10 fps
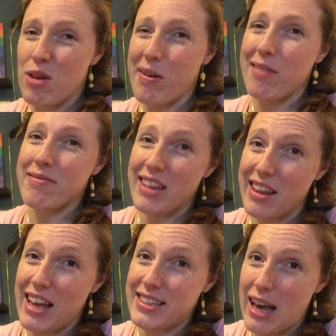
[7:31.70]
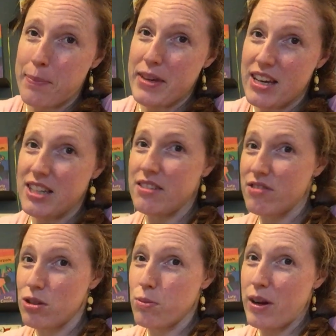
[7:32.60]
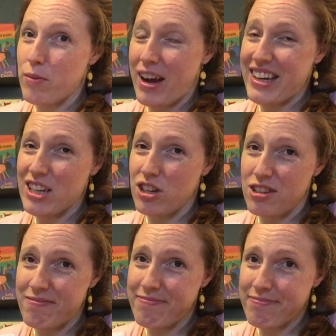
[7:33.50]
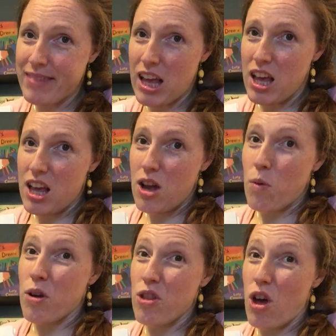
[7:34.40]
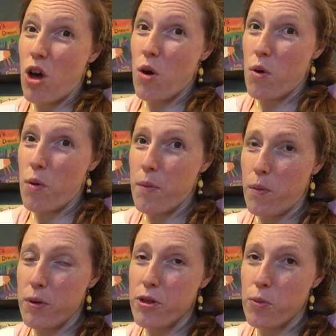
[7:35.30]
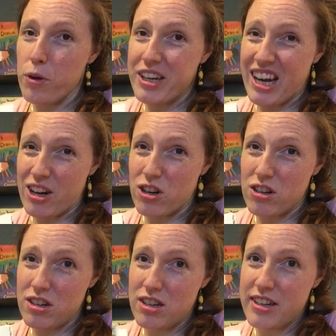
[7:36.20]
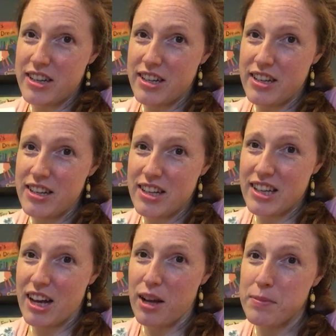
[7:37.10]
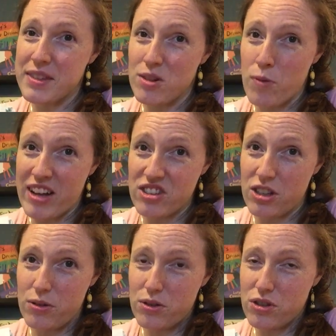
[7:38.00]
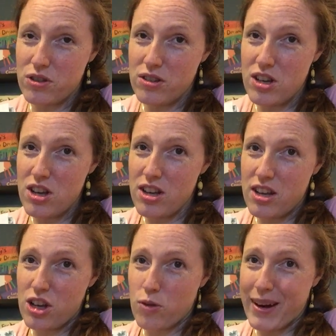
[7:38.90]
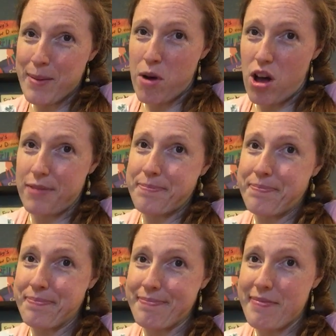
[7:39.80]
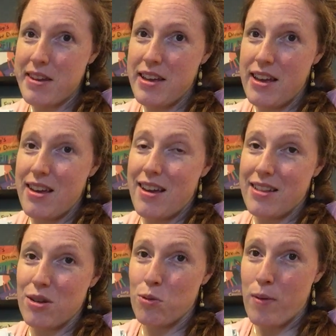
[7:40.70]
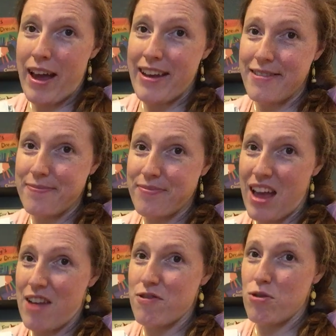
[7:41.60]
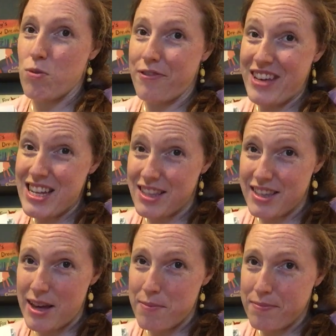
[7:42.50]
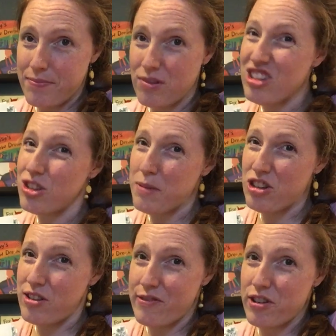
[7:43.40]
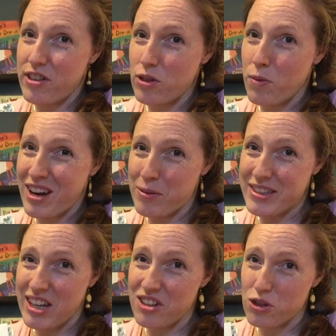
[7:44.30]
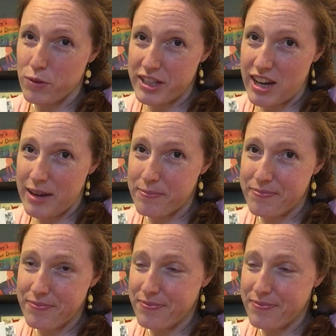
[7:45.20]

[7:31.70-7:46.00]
Well, the less happy end of Little Red Riding Hood, where the where the woodcutter comes and rescues Grandma and Little Red after the wolf eats them, which is much different than the one I would tell at story time.